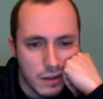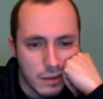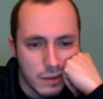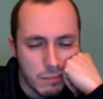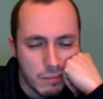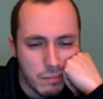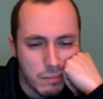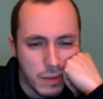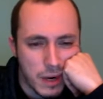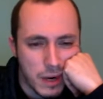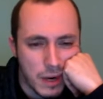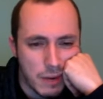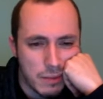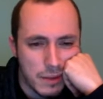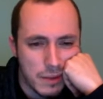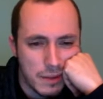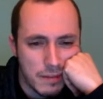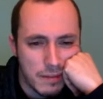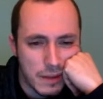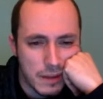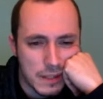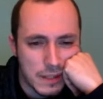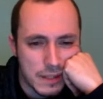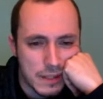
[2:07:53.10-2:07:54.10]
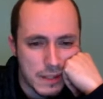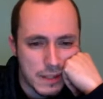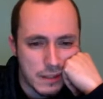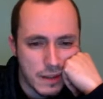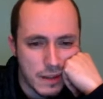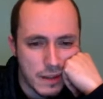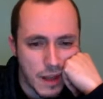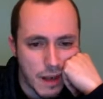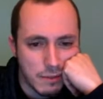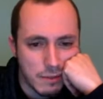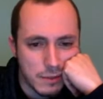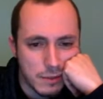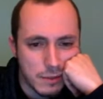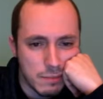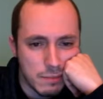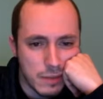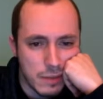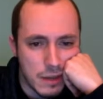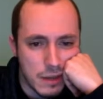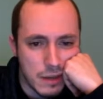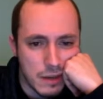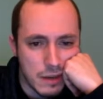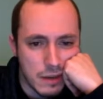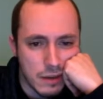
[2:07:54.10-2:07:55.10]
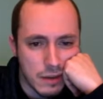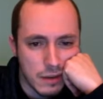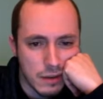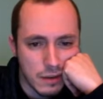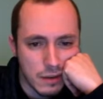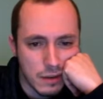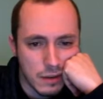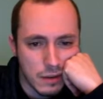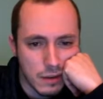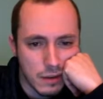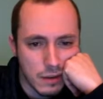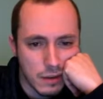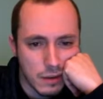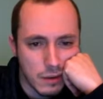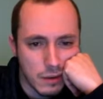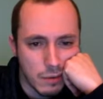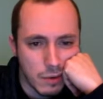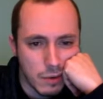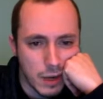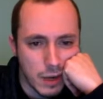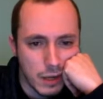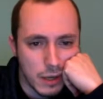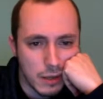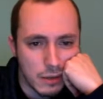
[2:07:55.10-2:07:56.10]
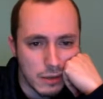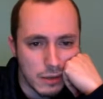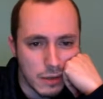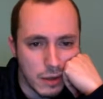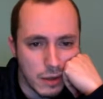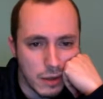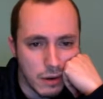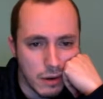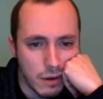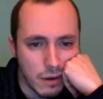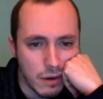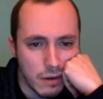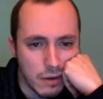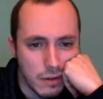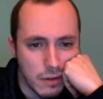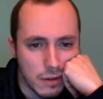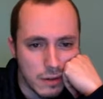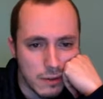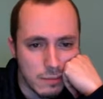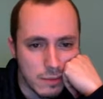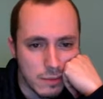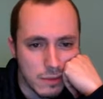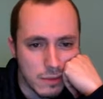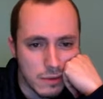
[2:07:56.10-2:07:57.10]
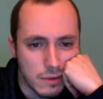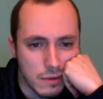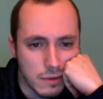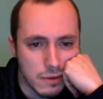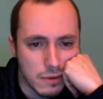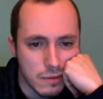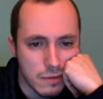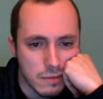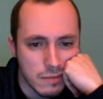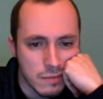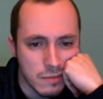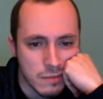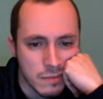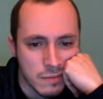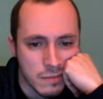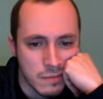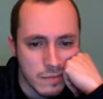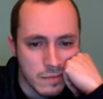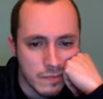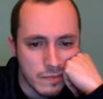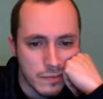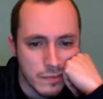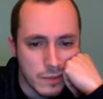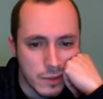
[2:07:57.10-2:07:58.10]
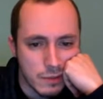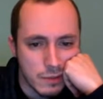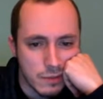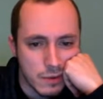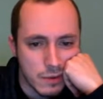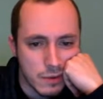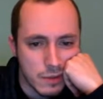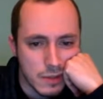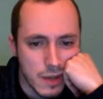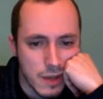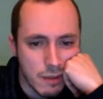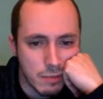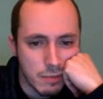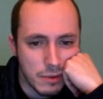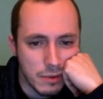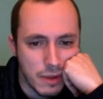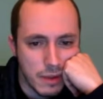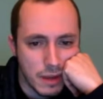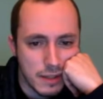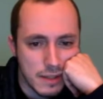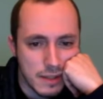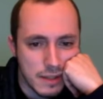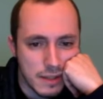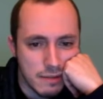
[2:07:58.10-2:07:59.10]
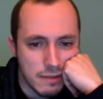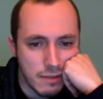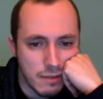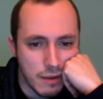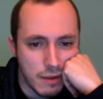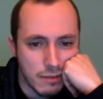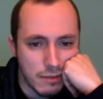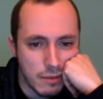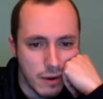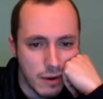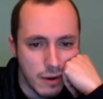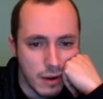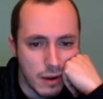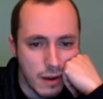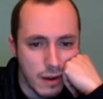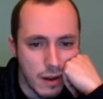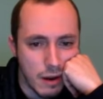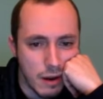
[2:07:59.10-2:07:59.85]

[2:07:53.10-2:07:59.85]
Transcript: But I believe I still have to be quite good here in this position. So for example, knight c5 right now